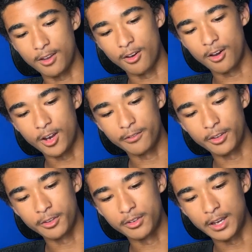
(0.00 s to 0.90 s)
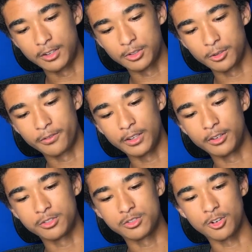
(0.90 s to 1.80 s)
a lot of other dinosaur
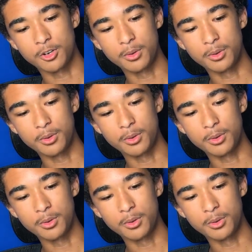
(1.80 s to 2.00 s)
figures struggle